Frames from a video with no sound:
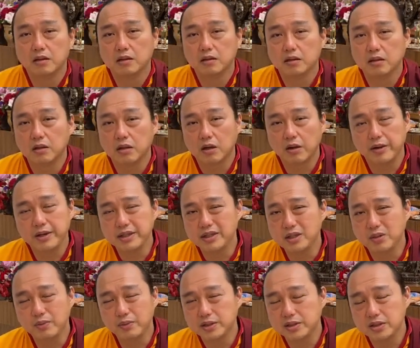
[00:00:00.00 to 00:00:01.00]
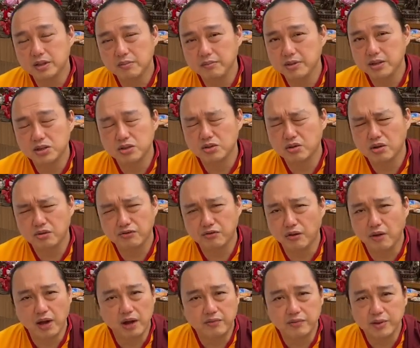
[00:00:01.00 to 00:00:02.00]
The crazy wisdom is not
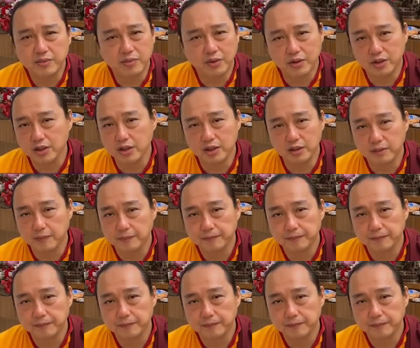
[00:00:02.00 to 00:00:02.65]
for everybody.